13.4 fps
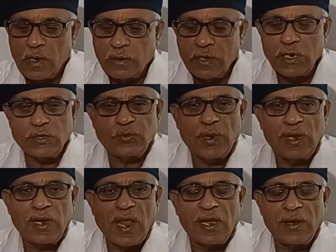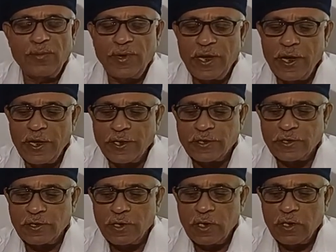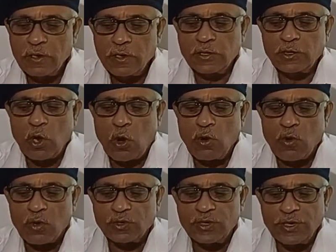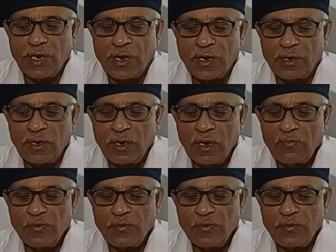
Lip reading: This will eliminate dissolved oxygen